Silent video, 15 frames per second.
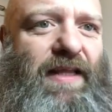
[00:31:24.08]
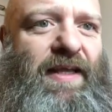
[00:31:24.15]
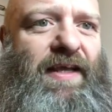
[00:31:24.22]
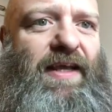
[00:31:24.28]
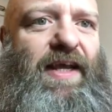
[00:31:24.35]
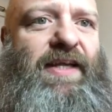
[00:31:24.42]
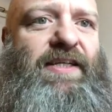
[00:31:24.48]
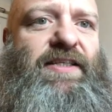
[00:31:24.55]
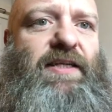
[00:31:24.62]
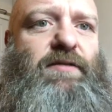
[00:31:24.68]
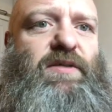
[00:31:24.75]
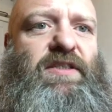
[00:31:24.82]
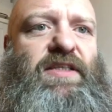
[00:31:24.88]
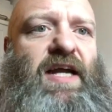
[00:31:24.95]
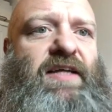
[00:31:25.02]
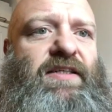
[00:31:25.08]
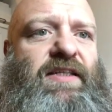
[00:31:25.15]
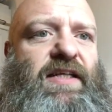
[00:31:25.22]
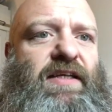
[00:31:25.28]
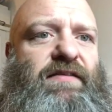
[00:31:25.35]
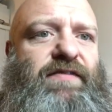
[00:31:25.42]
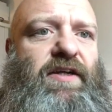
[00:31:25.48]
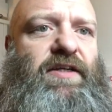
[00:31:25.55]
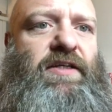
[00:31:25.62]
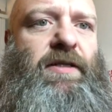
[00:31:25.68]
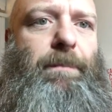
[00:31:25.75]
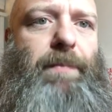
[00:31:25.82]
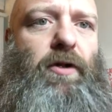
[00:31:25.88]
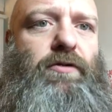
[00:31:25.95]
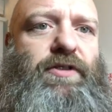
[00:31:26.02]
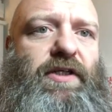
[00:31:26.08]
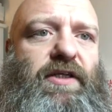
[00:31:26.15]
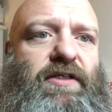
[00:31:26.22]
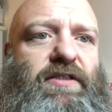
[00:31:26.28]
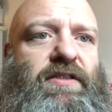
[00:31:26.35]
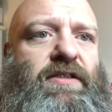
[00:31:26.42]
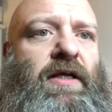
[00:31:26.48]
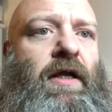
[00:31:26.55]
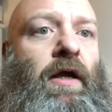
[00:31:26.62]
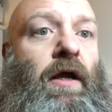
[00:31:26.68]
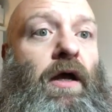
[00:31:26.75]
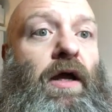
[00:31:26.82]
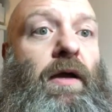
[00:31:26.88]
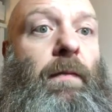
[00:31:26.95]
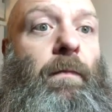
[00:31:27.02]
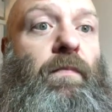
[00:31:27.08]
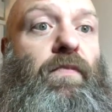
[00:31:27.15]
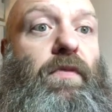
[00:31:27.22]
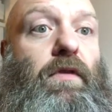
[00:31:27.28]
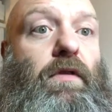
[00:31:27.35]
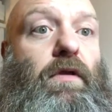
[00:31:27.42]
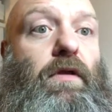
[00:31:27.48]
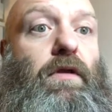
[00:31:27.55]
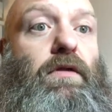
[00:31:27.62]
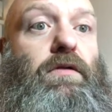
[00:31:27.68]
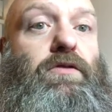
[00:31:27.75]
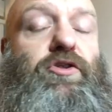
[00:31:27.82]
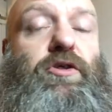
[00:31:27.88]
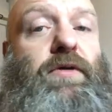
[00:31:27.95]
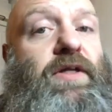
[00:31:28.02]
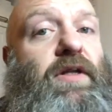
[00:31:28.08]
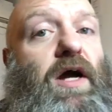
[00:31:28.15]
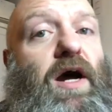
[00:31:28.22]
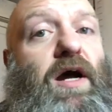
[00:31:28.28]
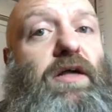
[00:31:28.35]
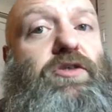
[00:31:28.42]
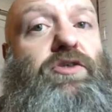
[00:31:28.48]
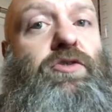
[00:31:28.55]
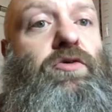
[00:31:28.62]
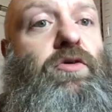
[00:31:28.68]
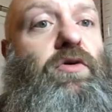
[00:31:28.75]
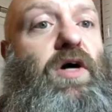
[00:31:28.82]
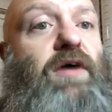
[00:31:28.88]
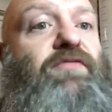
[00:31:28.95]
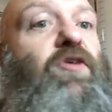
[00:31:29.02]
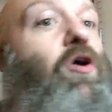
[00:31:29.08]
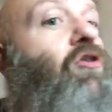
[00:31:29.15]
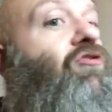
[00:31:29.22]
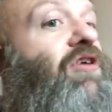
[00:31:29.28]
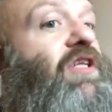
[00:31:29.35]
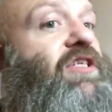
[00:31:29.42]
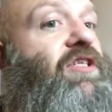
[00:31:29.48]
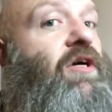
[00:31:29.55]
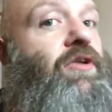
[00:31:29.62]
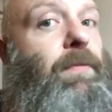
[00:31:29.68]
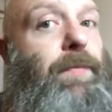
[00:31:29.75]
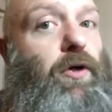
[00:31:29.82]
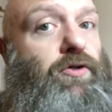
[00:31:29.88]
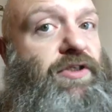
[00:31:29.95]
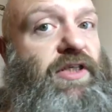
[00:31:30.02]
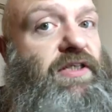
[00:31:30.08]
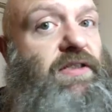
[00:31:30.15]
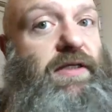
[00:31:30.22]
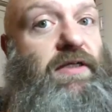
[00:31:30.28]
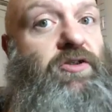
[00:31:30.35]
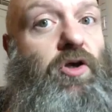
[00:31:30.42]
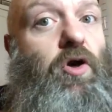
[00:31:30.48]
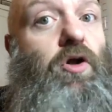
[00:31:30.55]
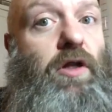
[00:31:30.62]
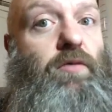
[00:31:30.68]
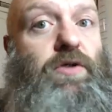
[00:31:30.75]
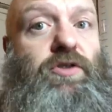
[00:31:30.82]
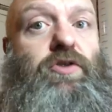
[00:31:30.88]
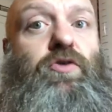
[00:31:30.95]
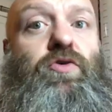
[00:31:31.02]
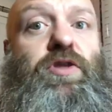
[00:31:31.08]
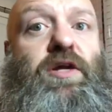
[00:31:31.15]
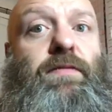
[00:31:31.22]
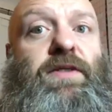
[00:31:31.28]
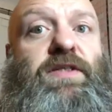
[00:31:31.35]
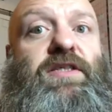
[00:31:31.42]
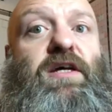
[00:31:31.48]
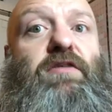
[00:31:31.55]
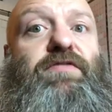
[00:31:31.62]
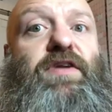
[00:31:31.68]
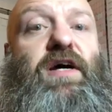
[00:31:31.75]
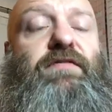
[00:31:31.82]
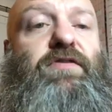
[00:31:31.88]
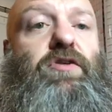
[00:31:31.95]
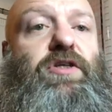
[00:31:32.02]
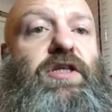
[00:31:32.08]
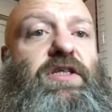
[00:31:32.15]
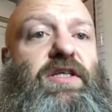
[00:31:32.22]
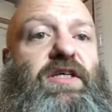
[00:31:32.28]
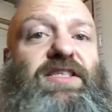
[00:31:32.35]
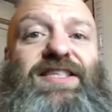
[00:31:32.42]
Any tips for Scandinavia and the Baltics? Chewin, do you know, I've not really done the Baltics at all. I want to go there myself and have a look at it.